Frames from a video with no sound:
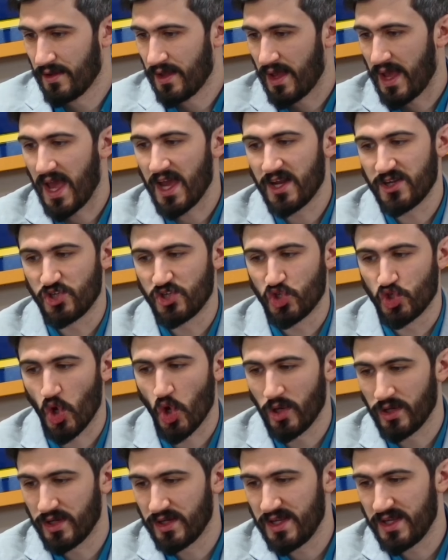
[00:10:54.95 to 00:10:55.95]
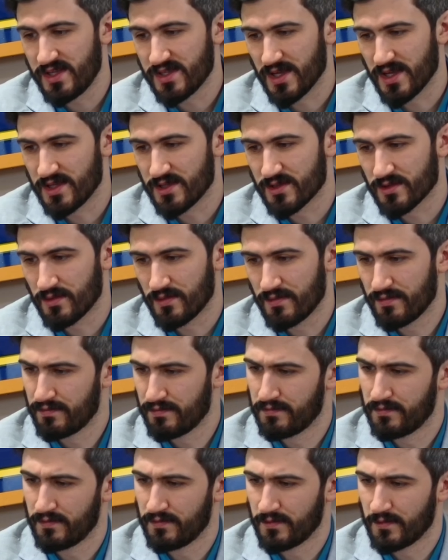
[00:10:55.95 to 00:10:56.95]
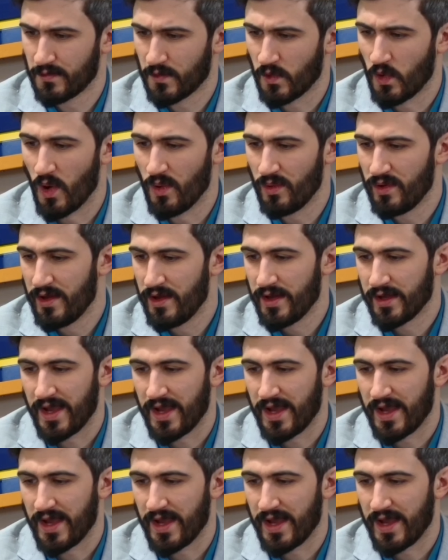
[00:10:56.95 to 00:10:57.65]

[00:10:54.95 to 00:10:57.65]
Han Shaunity says, quote,